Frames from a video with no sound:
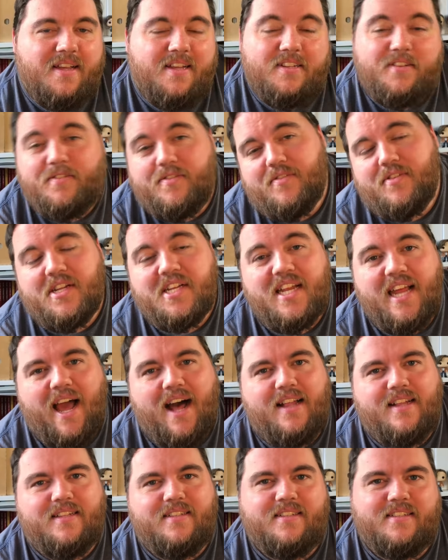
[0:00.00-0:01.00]
It's three
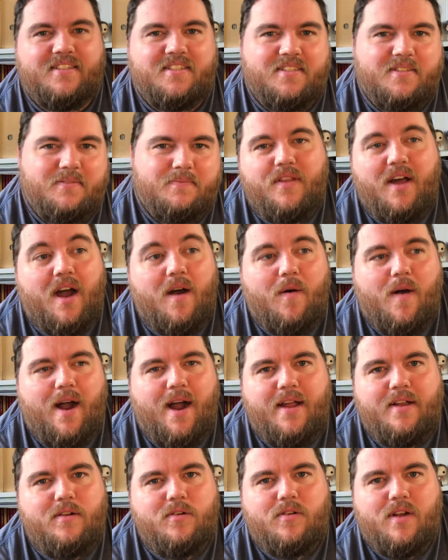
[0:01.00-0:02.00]
gallons. Now,
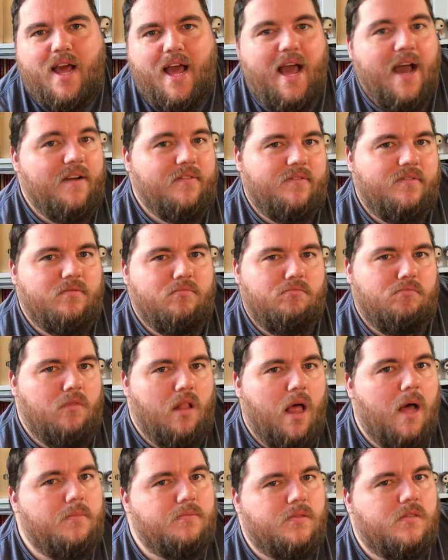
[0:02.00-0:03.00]
I don't have
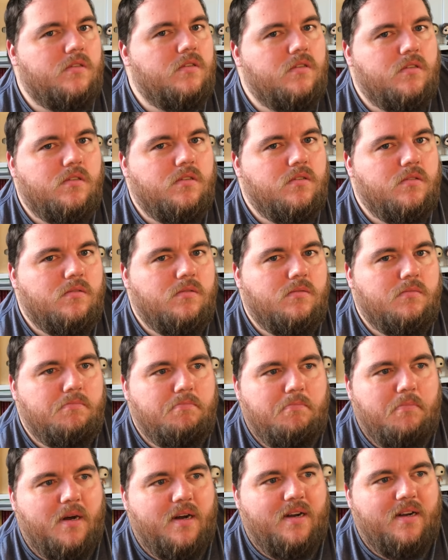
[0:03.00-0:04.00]
lobsters,
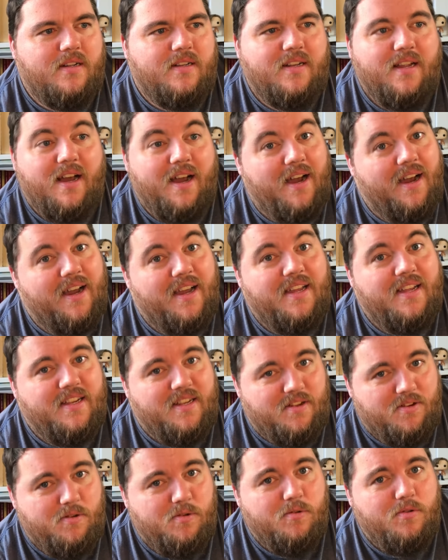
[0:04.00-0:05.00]
but I
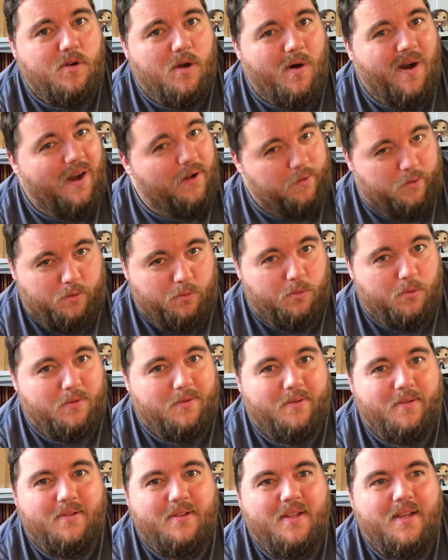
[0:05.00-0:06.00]
do know how to
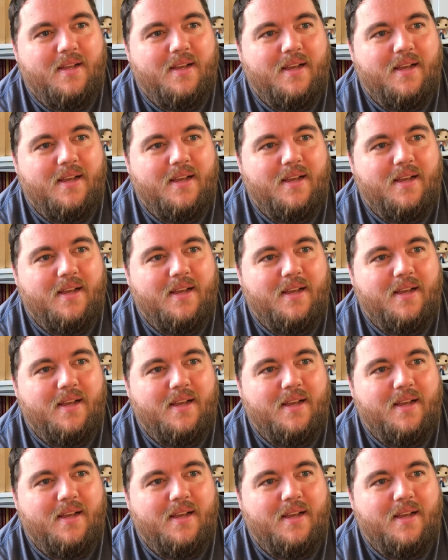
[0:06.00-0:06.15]
Google.